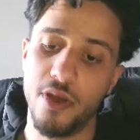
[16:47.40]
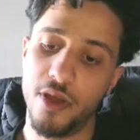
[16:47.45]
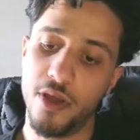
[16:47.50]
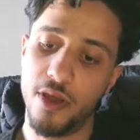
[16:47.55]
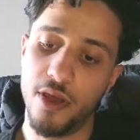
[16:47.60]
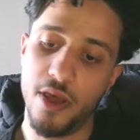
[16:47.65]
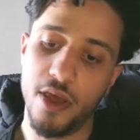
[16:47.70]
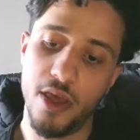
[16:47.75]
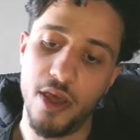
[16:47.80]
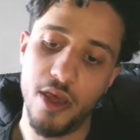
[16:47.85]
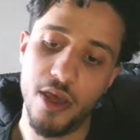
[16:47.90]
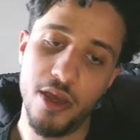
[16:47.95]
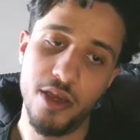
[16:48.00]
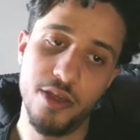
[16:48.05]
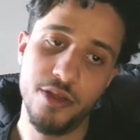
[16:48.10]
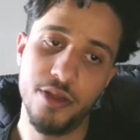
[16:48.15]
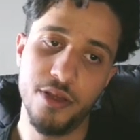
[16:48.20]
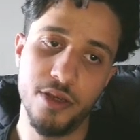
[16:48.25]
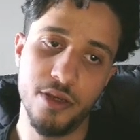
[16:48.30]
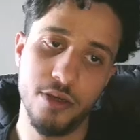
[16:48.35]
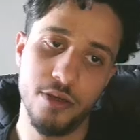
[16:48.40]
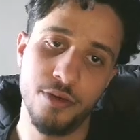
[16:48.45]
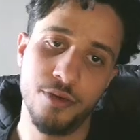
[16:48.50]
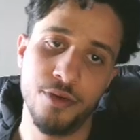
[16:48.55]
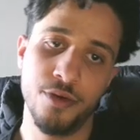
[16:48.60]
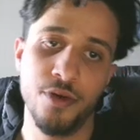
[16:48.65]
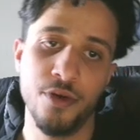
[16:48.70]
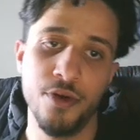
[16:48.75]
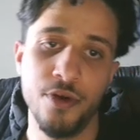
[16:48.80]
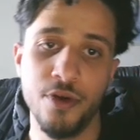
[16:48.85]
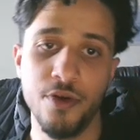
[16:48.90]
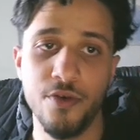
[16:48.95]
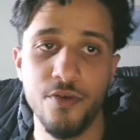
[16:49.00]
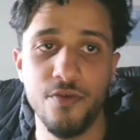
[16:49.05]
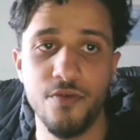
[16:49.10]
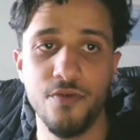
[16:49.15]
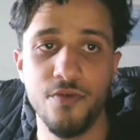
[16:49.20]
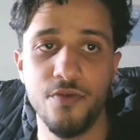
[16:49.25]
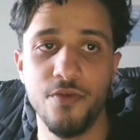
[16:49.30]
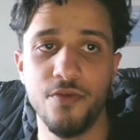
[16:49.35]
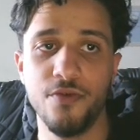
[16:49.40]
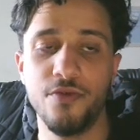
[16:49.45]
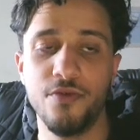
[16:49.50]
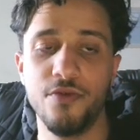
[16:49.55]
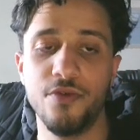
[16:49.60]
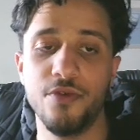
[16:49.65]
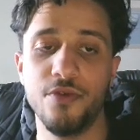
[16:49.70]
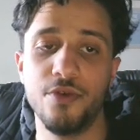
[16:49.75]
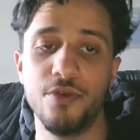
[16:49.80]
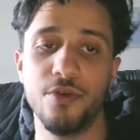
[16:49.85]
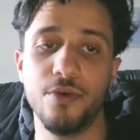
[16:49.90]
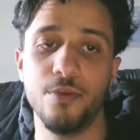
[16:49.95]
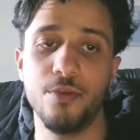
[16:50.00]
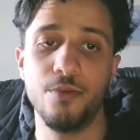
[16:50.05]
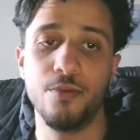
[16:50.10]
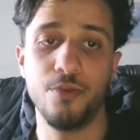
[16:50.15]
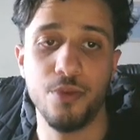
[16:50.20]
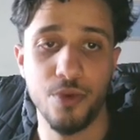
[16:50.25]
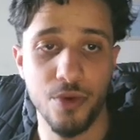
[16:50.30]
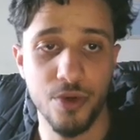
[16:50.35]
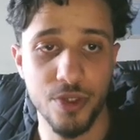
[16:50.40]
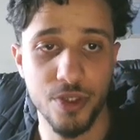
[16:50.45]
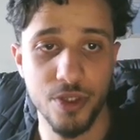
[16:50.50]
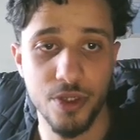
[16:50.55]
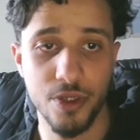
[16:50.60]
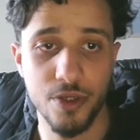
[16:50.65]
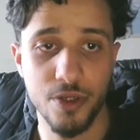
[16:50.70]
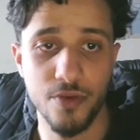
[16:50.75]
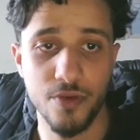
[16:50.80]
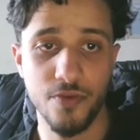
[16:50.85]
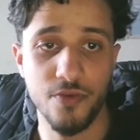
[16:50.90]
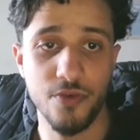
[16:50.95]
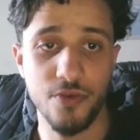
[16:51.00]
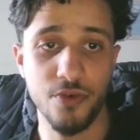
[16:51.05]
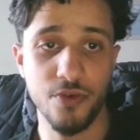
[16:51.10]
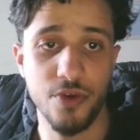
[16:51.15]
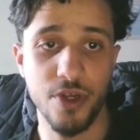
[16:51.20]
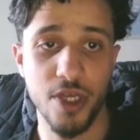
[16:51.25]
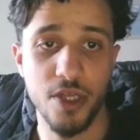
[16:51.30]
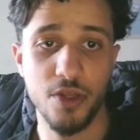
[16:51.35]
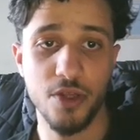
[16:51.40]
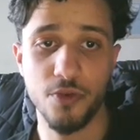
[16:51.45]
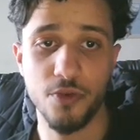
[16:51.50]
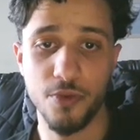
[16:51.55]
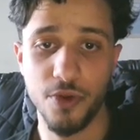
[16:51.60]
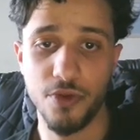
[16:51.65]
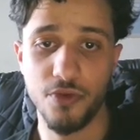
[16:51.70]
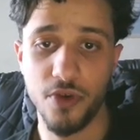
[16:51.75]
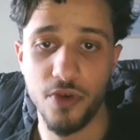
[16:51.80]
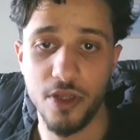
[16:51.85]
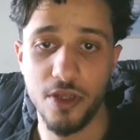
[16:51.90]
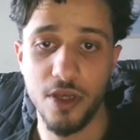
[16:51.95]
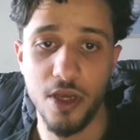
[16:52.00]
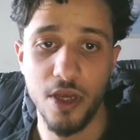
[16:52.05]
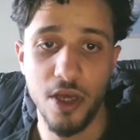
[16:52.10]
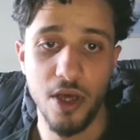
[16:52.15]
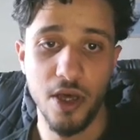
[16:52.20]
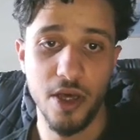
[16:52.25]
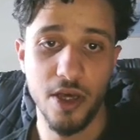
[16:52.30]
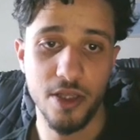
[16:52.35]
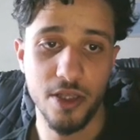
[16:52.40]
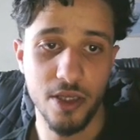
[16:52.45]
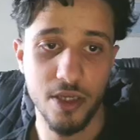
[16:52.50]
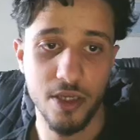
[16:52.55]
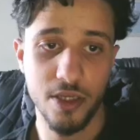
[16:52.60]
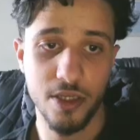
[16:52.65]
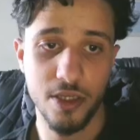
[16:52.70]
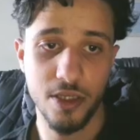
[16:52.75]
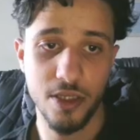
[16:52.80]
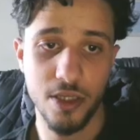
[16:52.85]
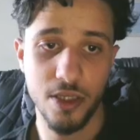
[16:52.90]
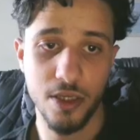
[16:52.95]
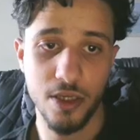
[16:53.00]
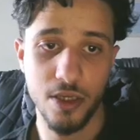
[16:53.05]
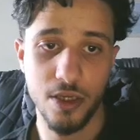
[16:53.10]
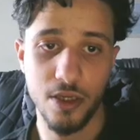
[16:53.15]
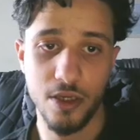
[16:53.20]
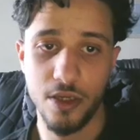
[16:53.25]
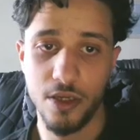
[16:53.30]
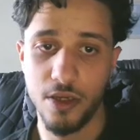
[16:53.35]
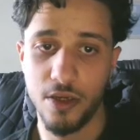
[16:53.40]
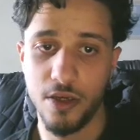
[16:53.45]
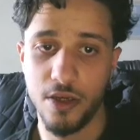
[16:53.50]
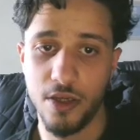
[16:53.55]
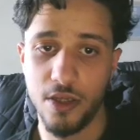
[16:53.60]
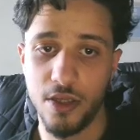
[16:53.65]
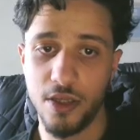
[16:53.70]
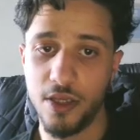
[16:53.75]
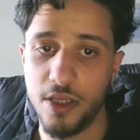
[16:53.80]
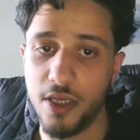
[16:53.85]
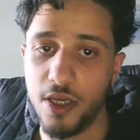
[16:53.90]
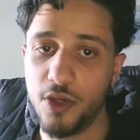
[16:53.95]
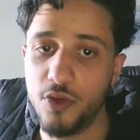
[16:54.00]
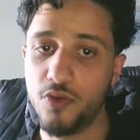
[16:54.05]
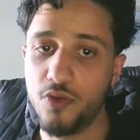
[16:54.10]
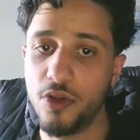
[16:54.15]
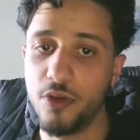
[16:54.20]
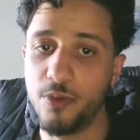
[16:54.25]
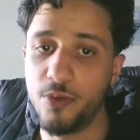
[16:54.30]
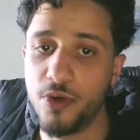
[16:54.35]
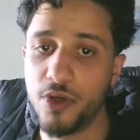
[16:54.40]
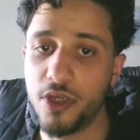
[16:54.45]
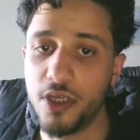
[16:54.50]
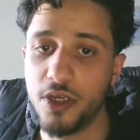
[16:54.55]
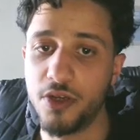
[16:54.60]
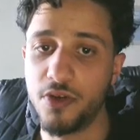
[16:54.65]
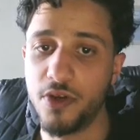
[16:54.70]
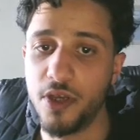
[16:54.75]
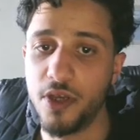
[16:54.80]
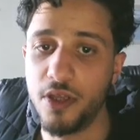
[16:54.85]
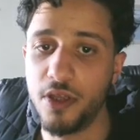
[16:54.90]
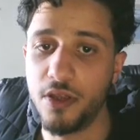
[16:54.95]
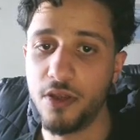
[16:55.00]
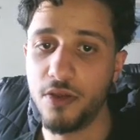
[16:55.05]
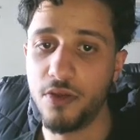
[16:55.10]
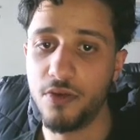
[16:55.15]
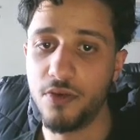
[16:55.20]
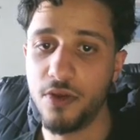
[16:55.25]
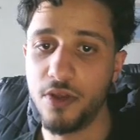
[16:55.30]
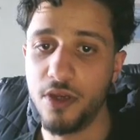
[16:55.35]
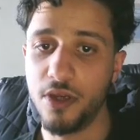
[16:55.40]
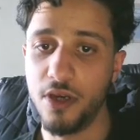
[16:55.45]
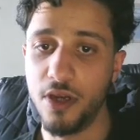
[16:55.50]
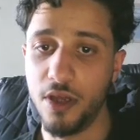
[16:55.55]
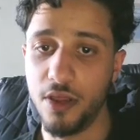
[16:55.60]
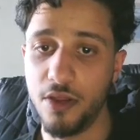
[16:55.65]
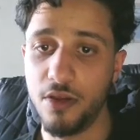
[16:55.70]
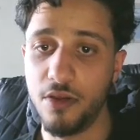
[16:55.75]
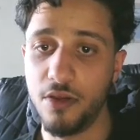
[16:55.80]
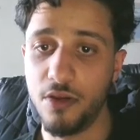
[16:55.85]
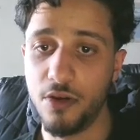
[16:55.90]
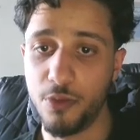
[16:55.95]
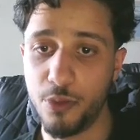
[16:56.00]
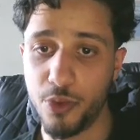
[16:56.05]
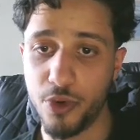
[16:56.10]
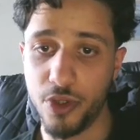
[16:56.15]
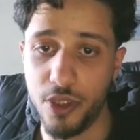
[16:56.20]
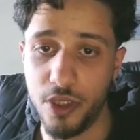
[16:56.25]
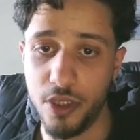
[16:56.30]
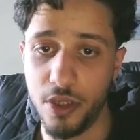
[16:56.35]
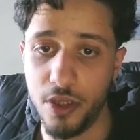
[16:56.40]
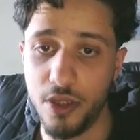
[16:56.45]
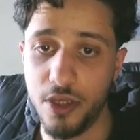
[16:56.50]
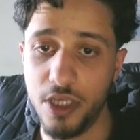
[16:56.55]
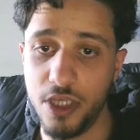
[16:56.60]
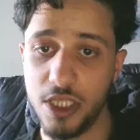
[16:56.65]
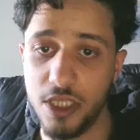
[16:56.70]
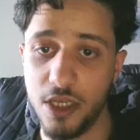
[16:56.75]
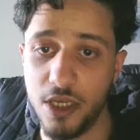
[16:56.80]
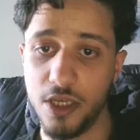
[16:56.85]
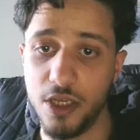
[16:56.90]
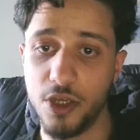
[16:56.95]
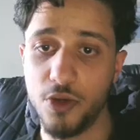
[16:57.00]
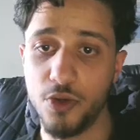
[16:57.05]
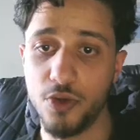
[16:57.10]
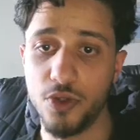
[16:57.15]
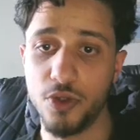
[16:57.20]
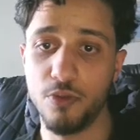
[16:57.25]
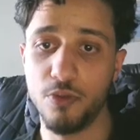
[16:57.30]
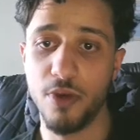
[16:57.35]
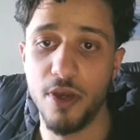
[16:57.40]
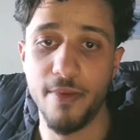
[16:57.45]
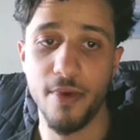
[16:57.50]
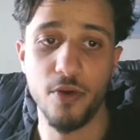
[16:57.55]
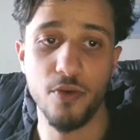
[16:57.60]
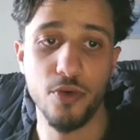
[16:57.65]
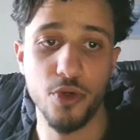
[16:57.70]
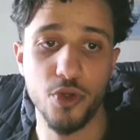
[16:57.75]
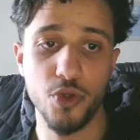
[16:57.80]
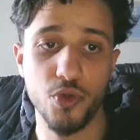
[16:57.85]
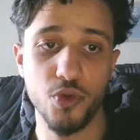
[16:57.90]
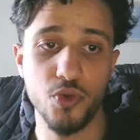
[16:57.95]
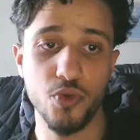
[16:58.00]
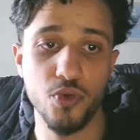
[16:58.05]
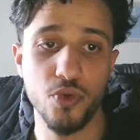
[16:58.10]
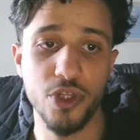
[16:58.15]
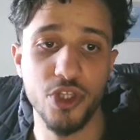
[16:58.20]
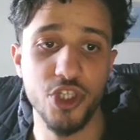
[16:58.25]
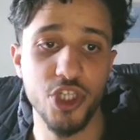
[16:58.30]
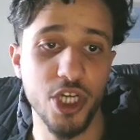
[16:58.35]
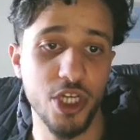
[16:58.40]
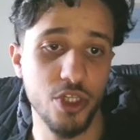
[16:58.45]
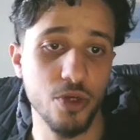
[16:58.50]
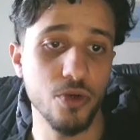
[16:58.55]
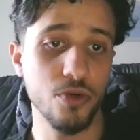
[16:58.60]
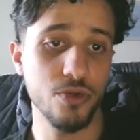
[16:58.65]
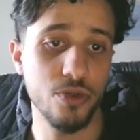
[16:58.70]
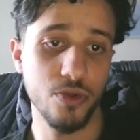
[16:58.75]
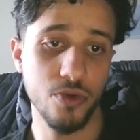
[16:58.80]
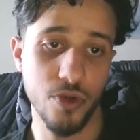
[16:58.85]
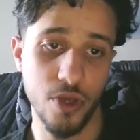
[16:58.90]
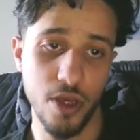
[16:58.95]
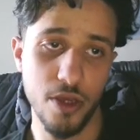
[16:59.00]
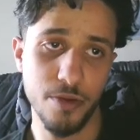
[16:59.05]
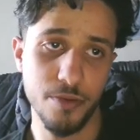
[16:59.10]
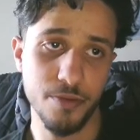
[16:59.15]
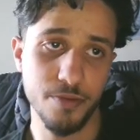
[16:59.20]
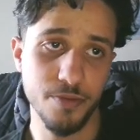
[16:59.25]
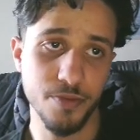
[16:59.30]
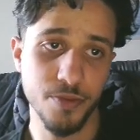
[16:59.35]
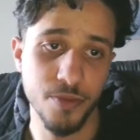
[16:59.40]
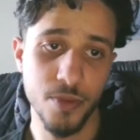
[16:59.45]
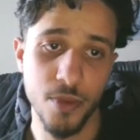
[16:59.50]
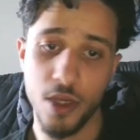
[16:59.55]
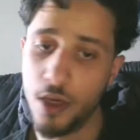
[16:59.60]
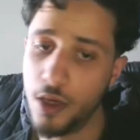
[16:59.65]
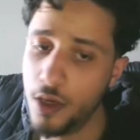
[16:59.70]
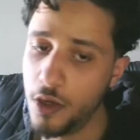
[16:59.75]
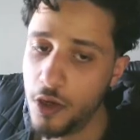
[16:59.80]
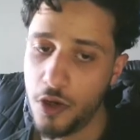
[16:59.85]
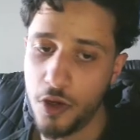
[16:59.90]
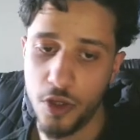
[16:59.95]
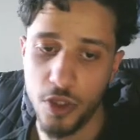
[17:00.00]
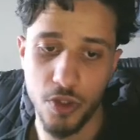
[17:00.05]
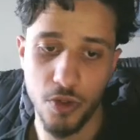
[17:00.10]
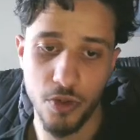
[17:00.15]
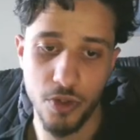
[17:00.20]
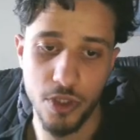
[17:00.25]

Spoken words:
8 for create remote thread, and is detect when a process create thread in another process. This technique used by malware to inject code. Okay, so it's